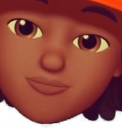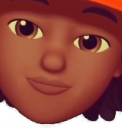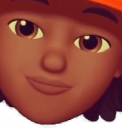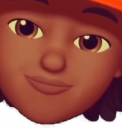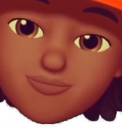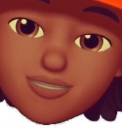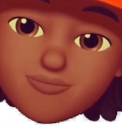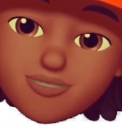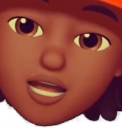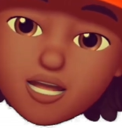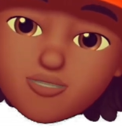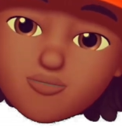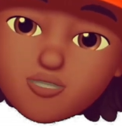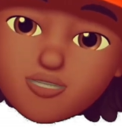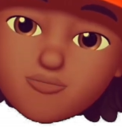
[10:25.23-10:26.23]
I'm not
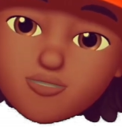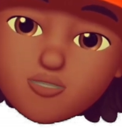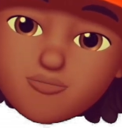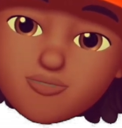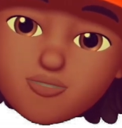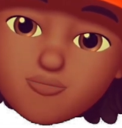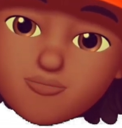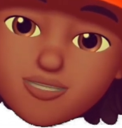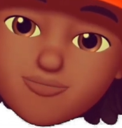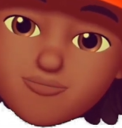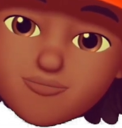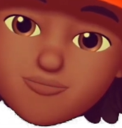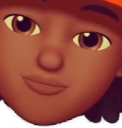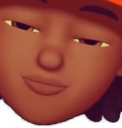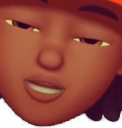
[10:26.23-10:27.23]
gonna keep helping you, man.
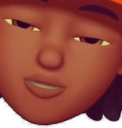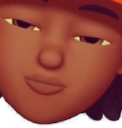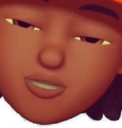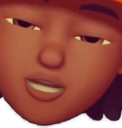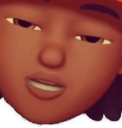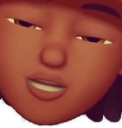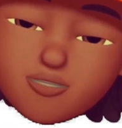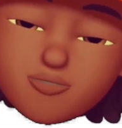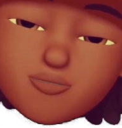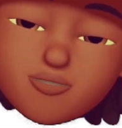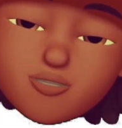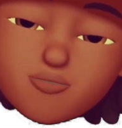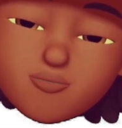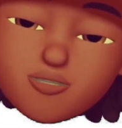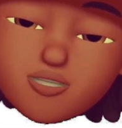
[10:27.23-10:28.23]
I don't care how
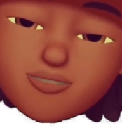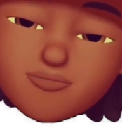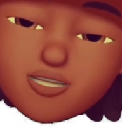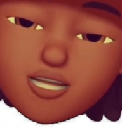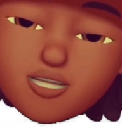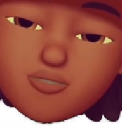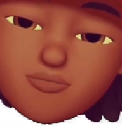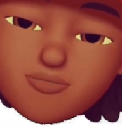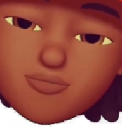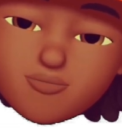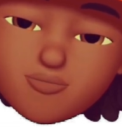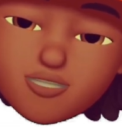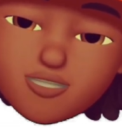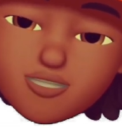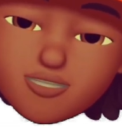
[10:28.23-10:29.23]
drunk you is, I'm not helping you
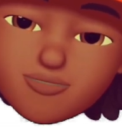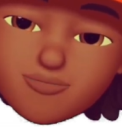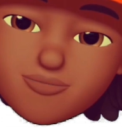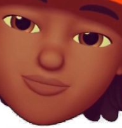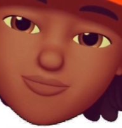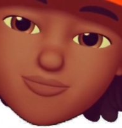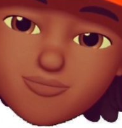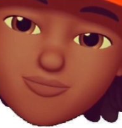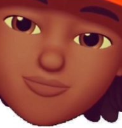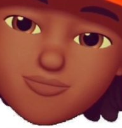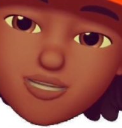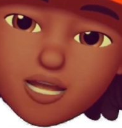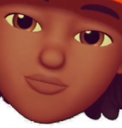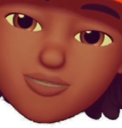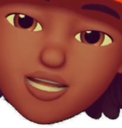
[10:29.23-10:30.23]
again.
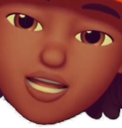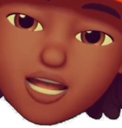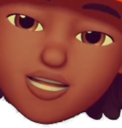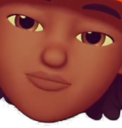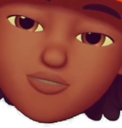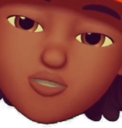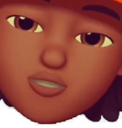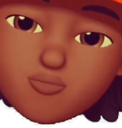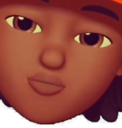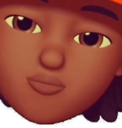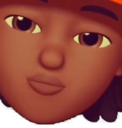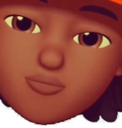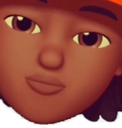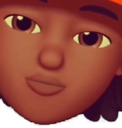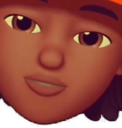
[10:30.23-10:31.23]
I better not have to show up
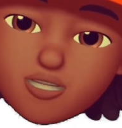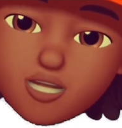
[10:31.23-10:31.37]
one more time.